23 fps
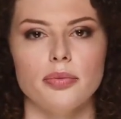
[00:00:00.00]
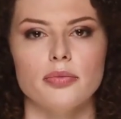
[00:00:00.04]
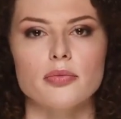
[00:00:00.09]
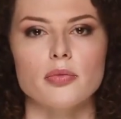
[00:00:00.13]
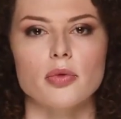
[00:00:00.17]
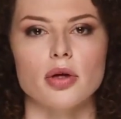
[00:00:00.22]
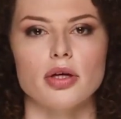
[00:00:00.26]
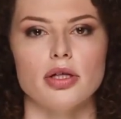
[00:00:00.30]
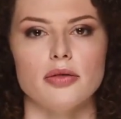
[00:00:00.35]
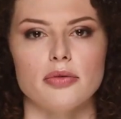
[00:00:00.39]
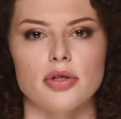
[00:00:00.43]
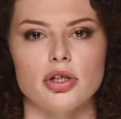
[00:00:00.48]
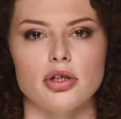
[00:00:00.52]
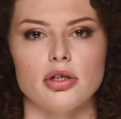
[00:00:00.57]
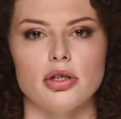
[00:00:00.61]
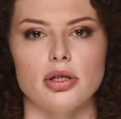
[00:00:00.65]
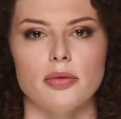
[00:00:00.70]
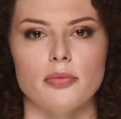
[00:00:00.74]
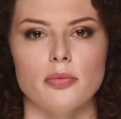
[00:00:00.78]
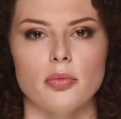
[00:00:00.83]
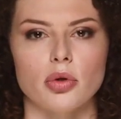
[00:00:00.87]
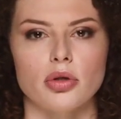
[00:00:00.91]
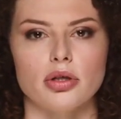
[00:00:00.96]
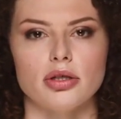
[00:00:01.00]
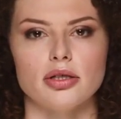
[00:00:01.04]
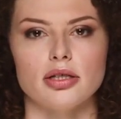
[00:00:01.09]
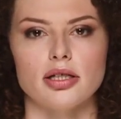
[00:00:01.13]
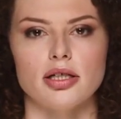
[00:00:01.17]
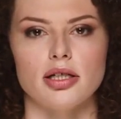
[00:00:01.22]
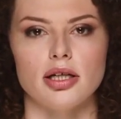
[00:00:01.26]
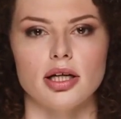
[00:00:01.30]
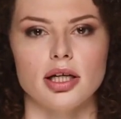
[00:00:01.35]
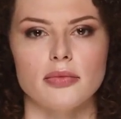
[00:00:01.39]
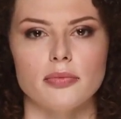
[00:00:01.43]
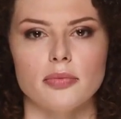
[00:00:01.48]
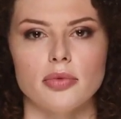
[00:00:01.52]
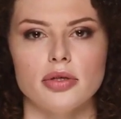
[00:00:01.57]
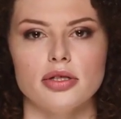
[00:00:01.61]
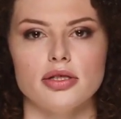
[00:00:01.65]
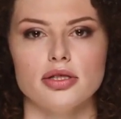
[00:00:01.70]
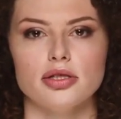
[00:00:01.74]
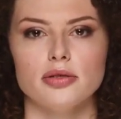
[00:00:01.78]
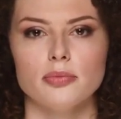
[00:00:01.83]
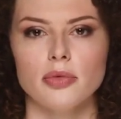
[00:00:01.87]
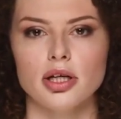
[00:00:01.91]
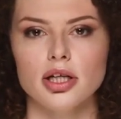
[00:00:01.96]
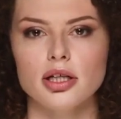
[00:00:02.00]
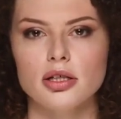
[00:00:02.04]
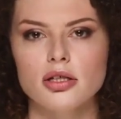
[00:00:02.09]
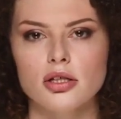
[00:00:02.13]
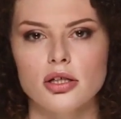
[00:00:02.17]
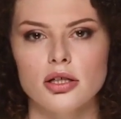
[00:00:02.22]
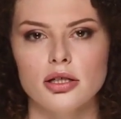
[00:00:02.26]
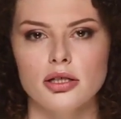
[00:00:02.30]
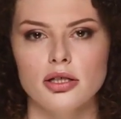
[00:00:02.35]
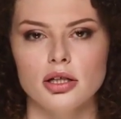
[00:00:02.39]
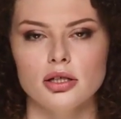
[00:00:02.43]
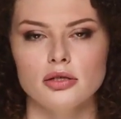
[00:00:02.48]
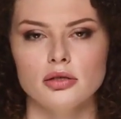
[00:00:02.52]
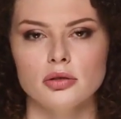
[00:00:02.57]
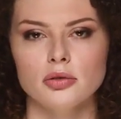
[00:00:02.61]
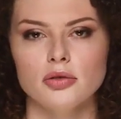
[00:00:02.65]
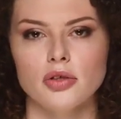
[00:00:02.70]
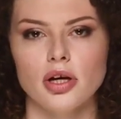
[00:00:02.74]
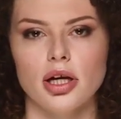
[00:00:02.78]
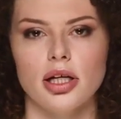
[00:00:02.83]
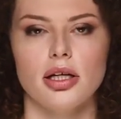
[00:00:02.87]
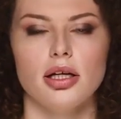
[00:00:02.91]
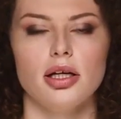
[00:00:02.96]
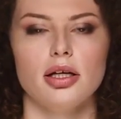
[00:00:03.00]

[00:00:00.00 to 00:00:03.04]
One very important stat for this match is on clay.